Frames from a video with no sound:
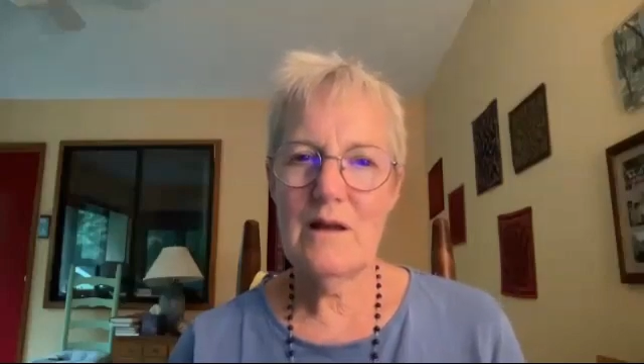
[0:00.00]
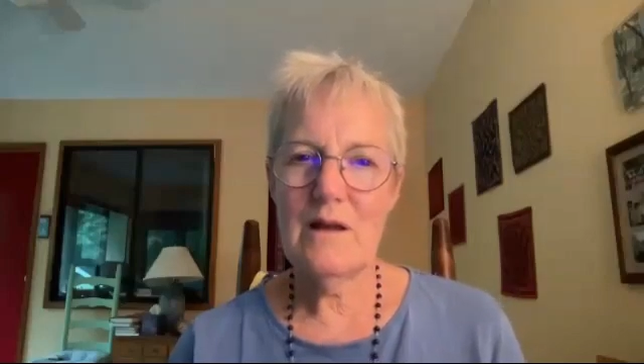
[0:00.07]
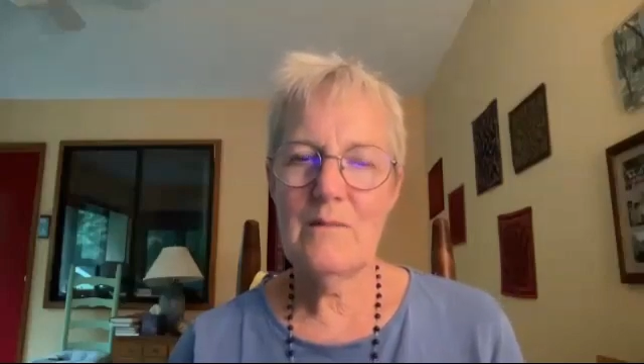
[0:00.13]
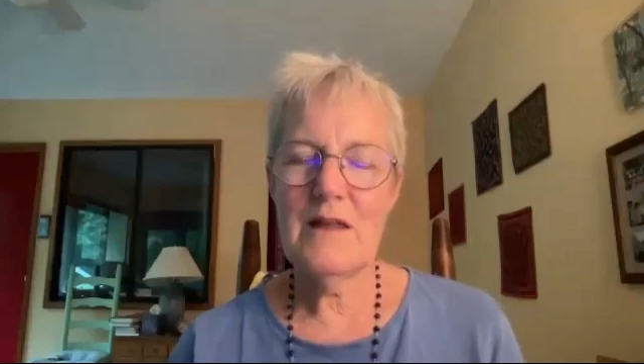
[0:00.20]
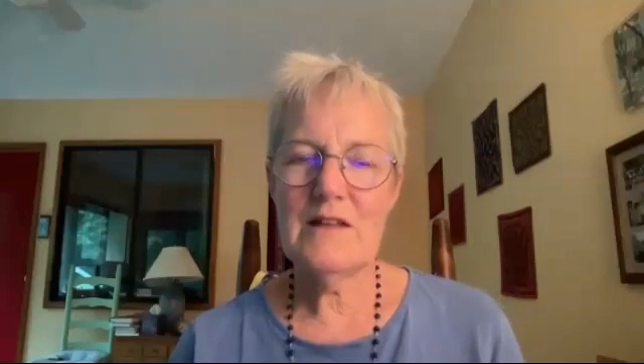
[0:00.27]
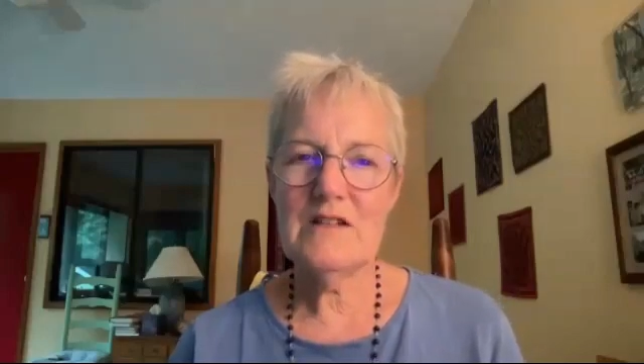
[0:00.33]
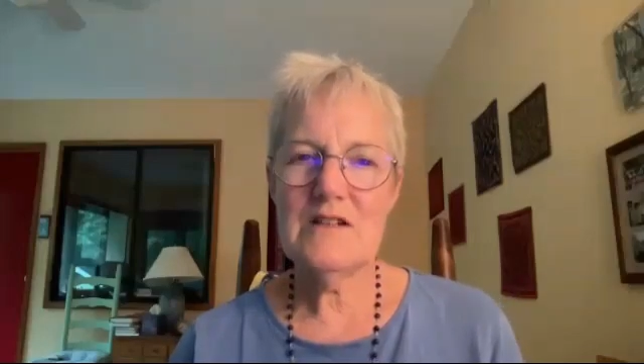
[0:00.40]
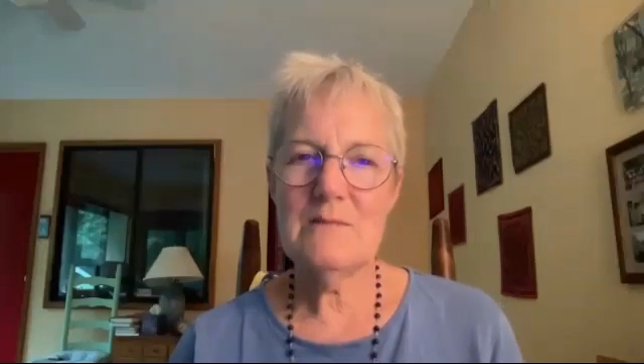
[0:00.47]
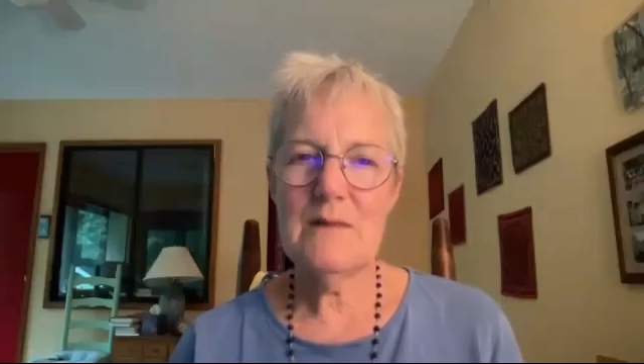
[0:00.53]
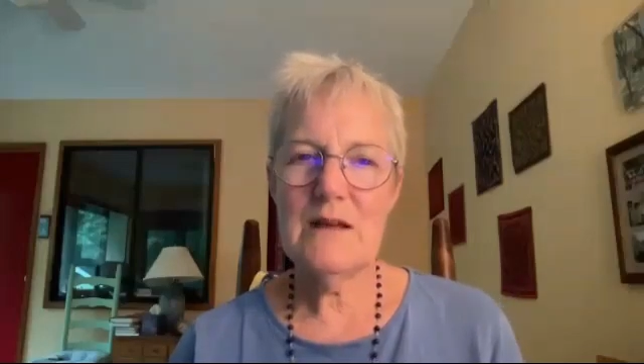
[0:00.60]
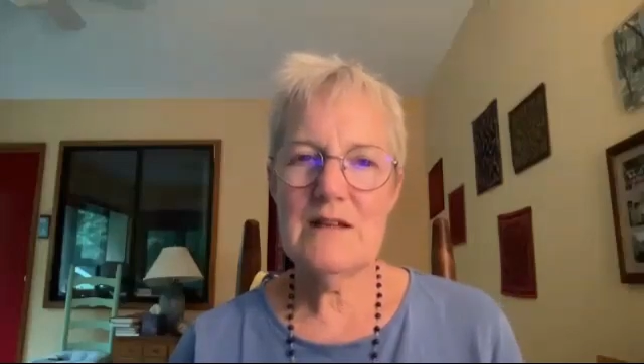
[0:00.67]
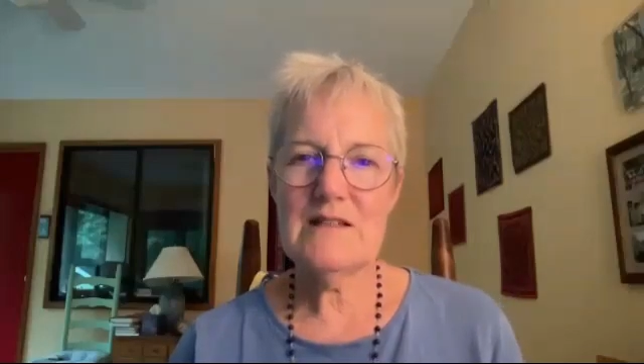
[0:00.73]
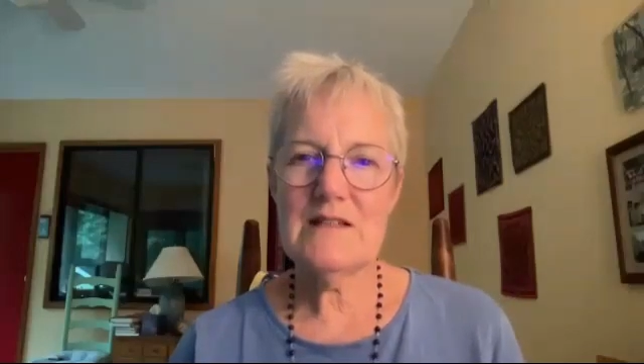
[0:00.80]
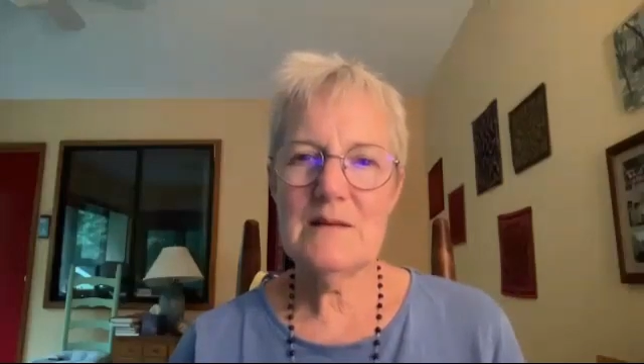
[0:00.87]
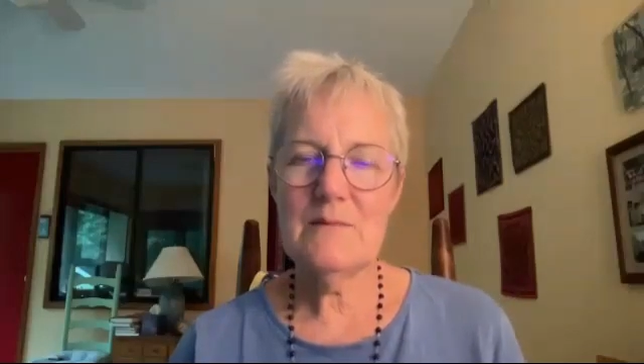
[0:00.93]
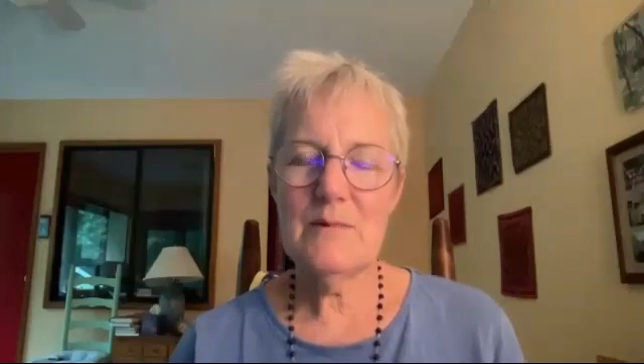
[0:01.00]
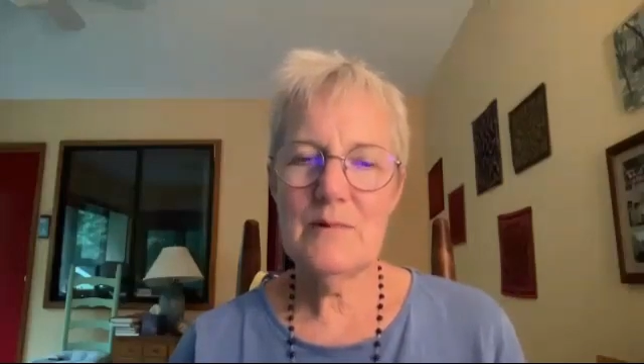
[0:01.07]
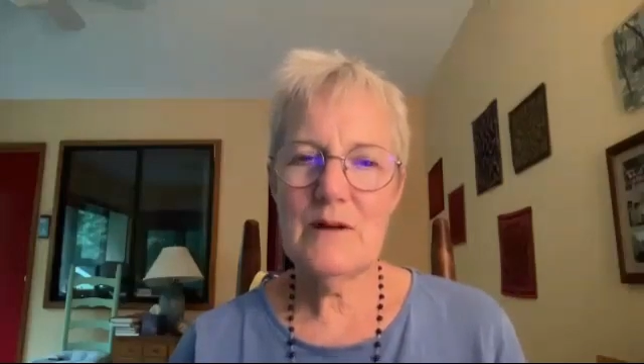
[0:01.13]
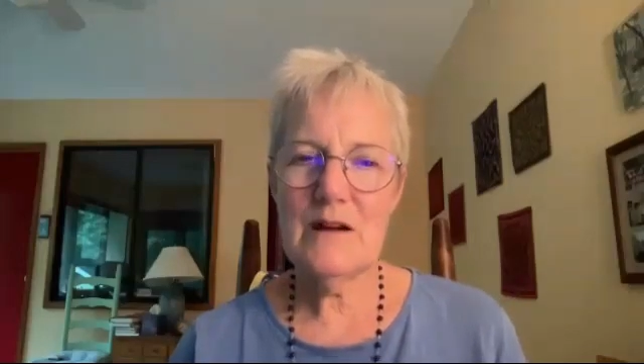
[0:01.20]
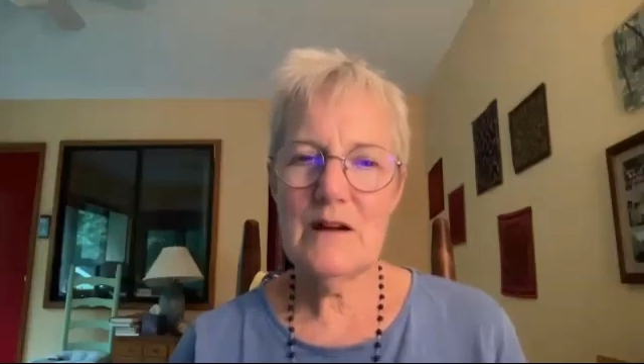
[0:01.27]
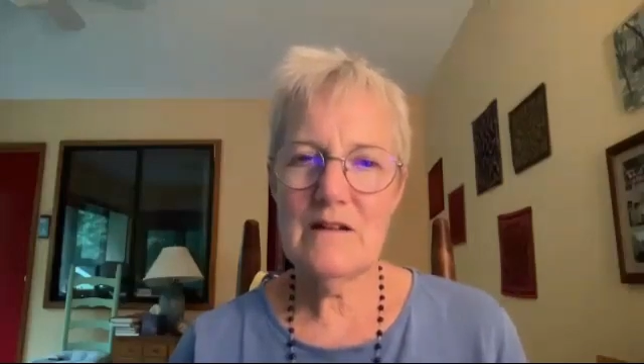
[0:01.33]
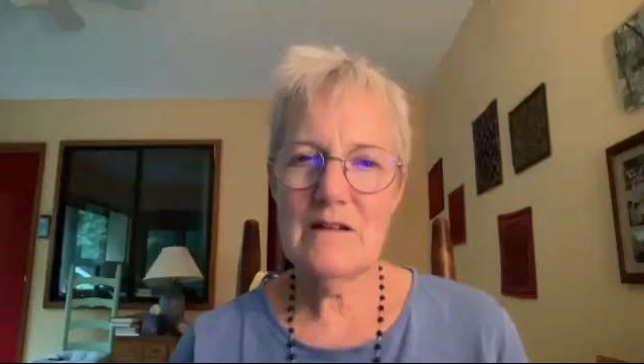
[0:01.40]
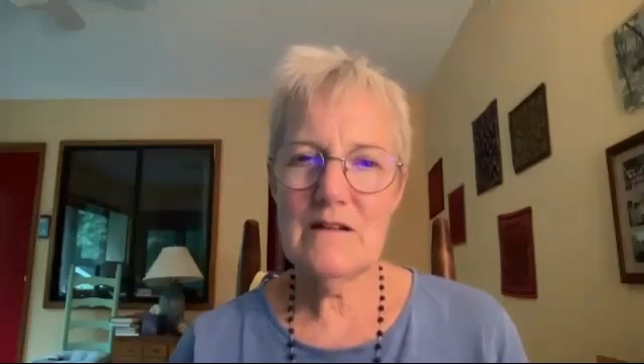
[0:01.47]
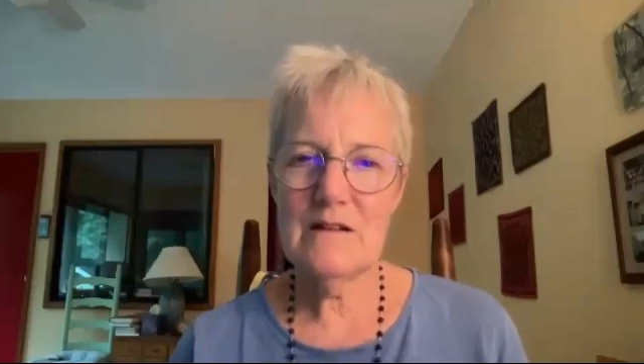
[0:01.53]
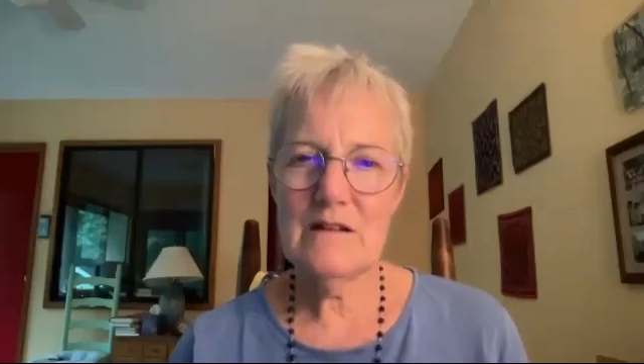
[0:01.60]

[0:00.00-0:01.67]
Medicine Buddha